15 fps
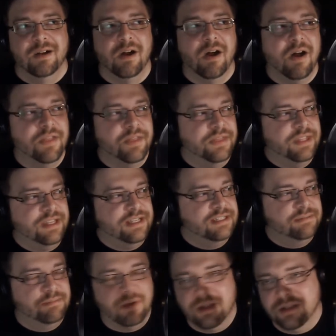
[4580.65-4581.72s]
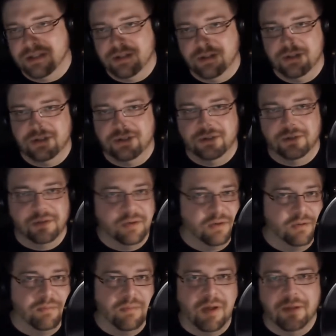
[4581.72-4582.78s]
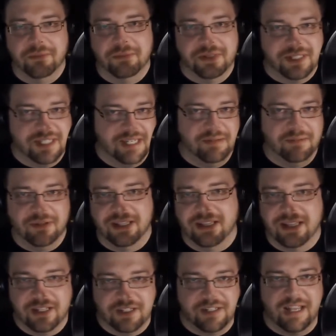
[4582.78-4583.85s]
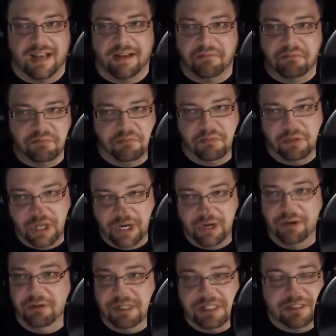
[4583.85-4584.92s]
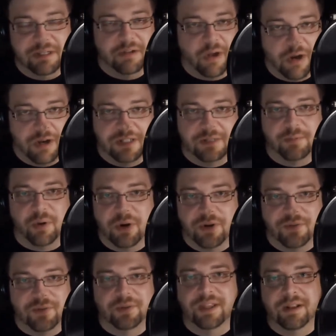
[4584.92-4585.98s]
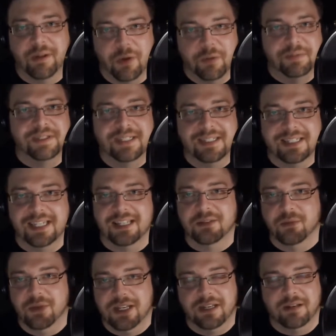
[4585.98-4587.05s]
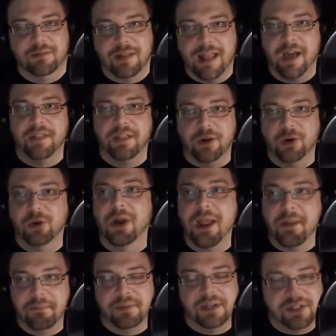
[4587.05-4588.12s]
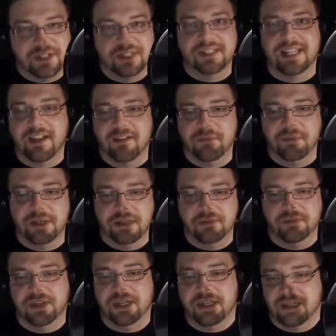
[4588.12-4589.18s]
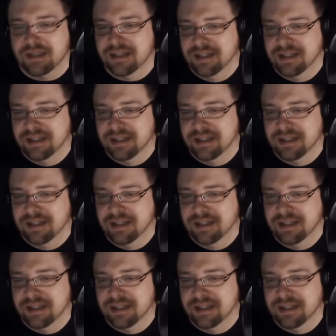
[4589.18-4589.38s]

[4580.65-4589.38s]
on these monsters or, or mom's team really that, that there is a honest part of her that hopes these kids win now that her ambitions have been defeated